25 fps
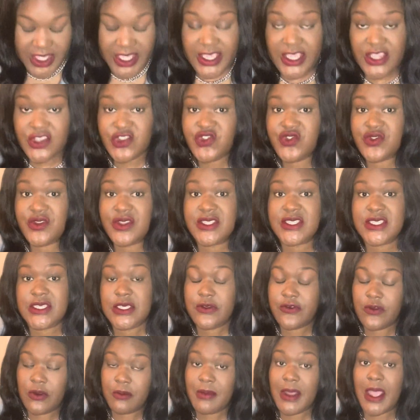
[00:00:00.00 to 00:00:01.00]
As you can see
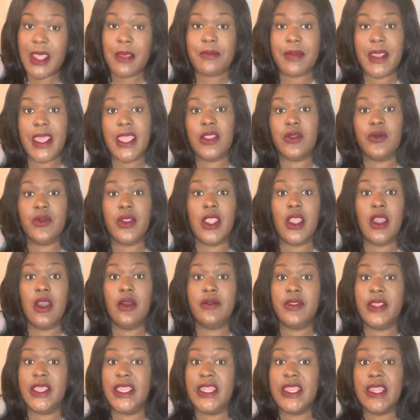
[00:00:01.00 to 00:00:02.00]
from my
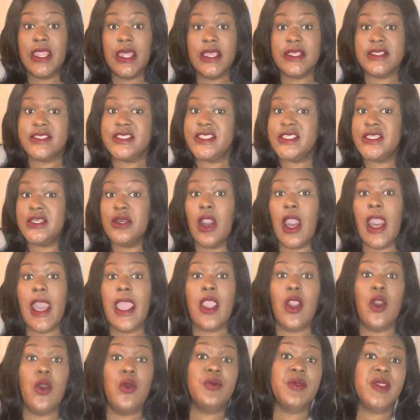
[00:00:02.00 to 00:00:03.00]
background, and
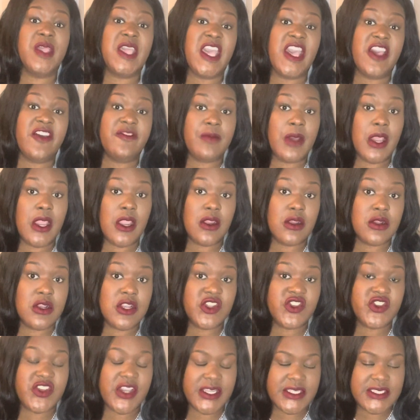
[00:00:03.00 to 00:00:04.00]
I only have my
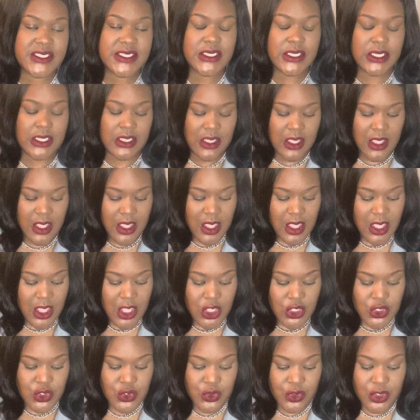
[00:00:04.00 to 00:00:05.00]
RHIT.
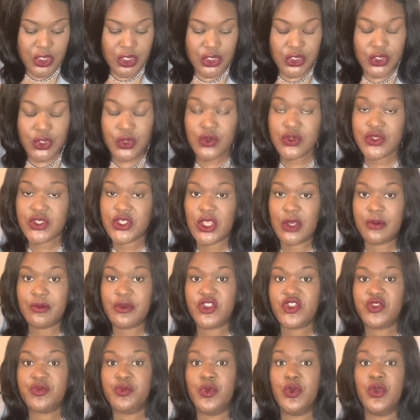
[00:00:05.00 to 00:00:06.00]
You can do so
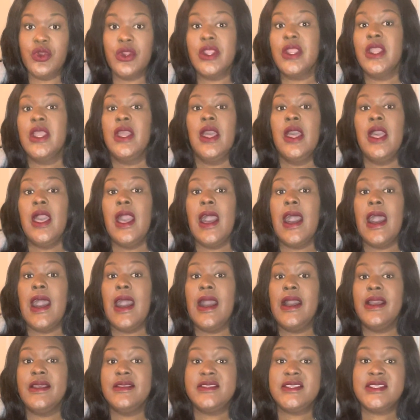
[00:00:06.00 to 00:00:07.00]
much more.
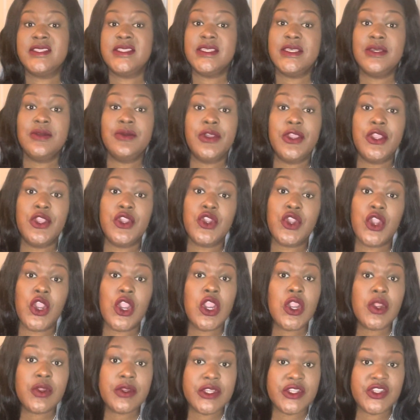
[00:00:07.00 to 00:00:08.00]
I still
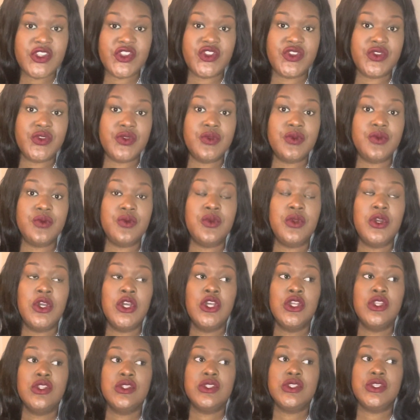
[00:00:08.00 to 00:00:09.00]
encourage you
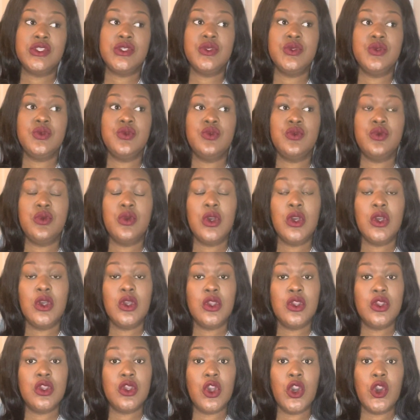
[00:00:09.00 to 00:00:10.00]
to
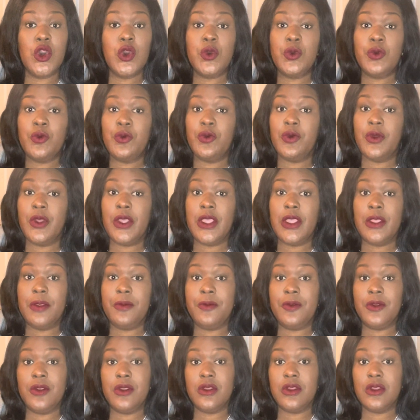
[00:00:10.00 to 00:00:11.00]
go
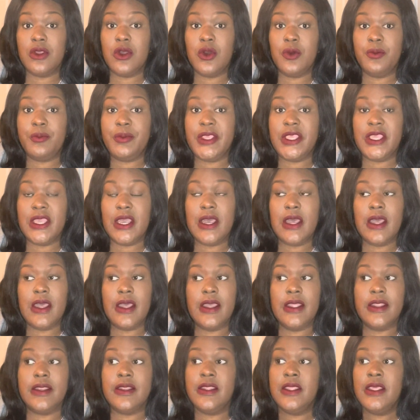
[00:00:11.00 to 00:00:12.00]

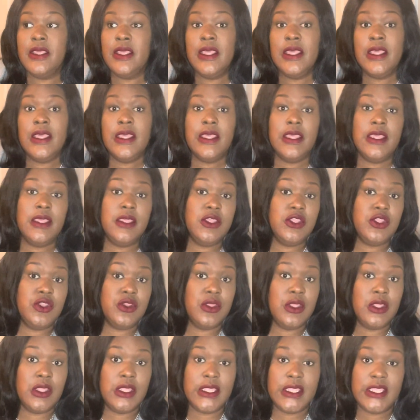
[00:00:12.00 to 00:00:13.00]
beyond
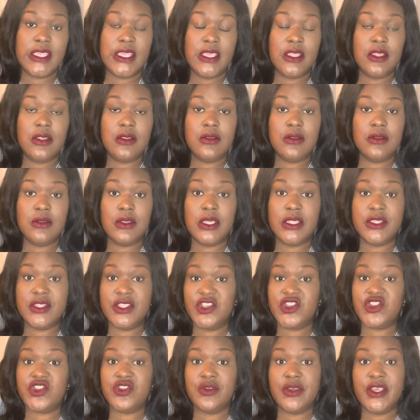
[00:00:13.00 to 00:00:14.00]
and get
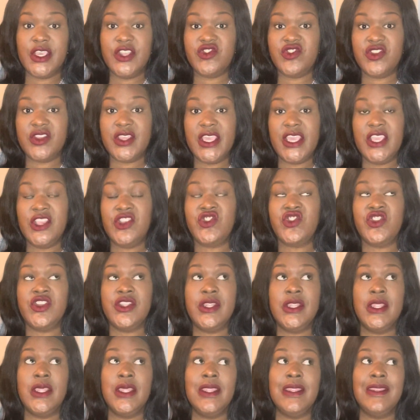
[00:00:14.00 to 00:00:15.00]
additional
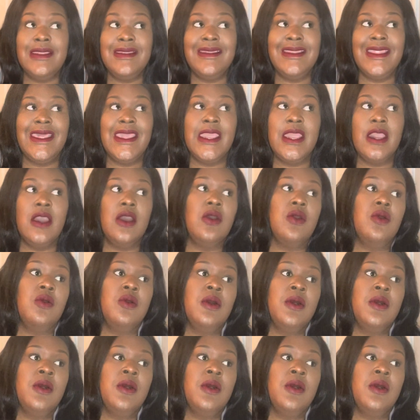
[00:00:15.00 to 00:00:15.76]
education. Now,